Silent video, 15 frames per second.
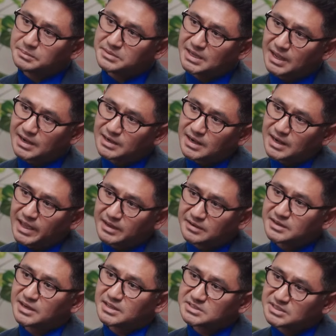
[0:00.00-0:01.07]
time, the
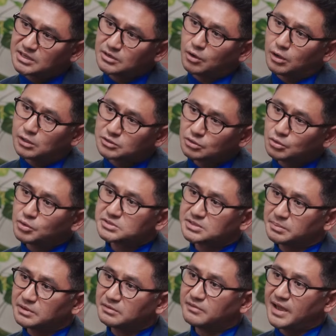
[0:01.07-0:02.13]
underlying real estate also
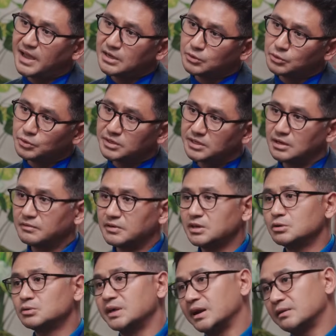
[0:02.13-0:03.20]
goes up in value,
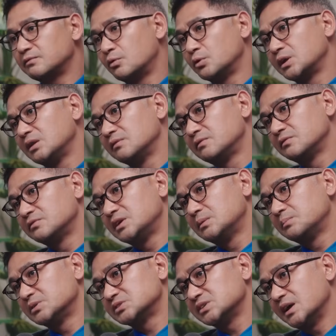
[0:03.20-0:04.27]
giving you that
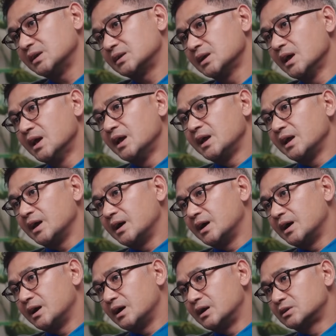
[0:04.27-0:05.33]
14-15%
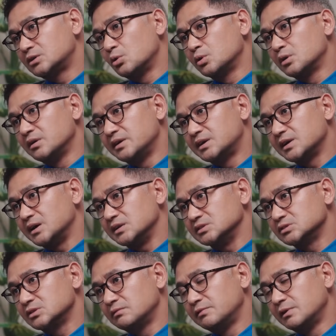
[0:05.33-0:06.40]
total
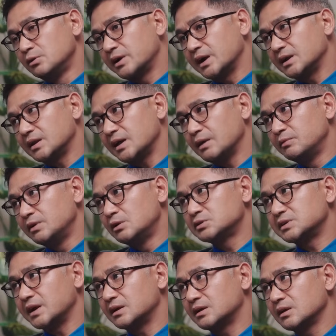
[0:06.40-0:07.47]
return. So if
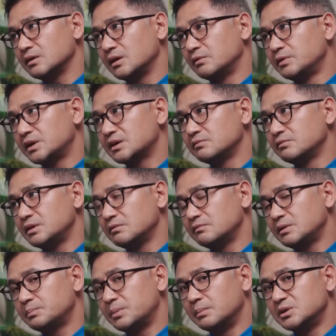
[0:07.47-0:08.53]

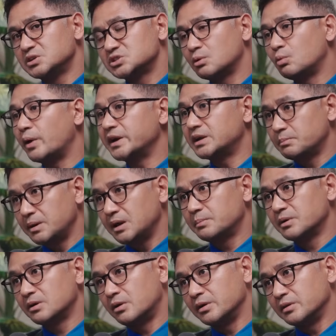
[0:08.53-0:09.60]
we published a white
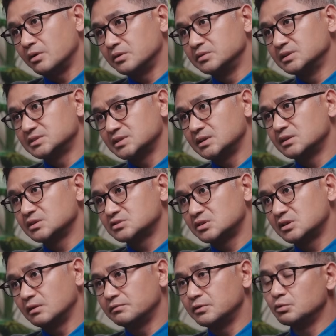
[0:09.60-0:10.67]
paper on this
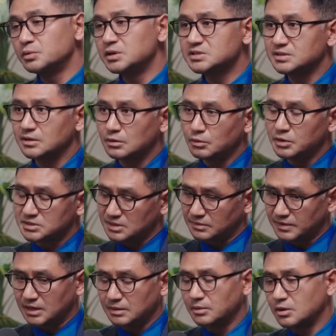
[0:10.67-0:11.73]
industry a few weeks ago. It's
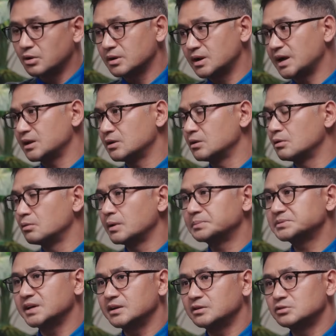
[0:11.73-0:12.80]
available online on our
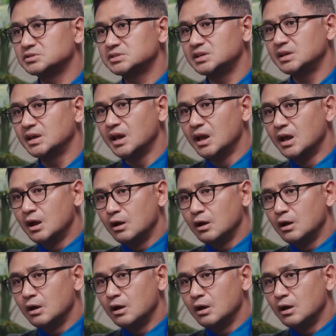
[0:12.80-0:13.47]
website to see